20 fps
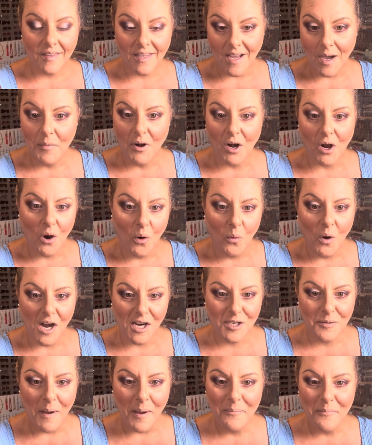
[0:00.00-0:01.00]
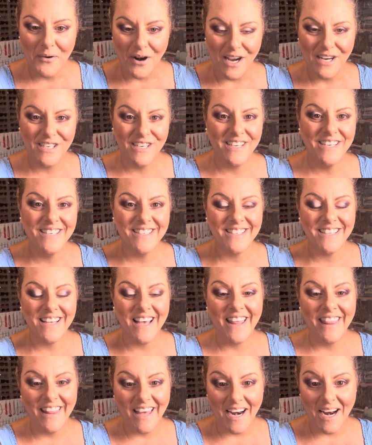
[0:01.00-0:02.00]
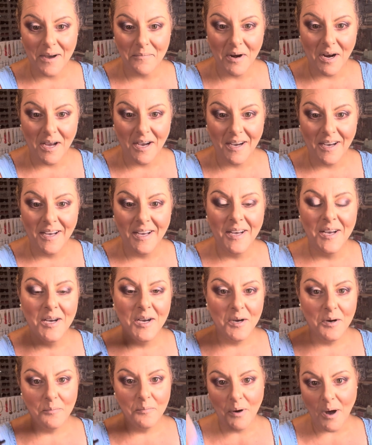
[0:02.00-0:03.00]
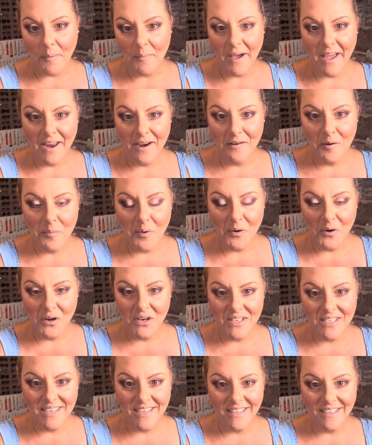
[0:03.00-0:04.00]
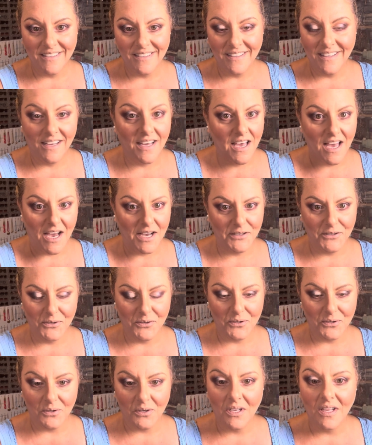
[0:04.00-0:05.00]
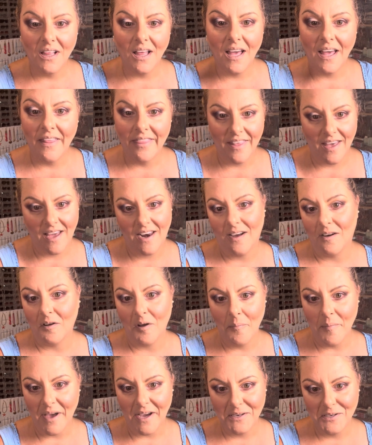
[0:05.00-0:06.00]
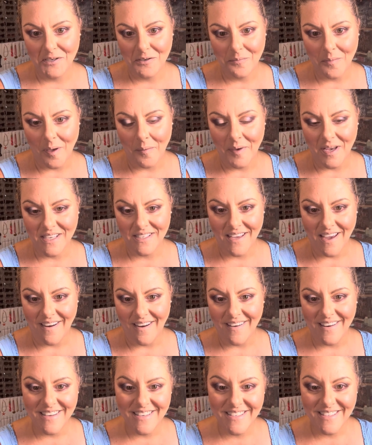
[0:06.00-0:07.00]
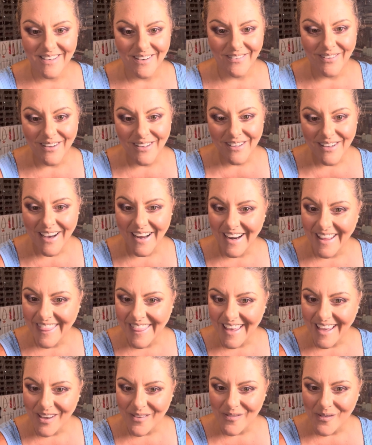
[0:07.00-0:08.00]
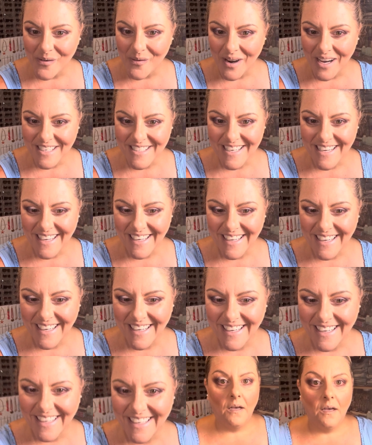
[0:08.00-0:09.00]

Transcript: going to go wash my brushes, and then I'm going to put my hair in a ponytail as usual, and then I'll come back and do my mascara. So hold on, and thank you for watching.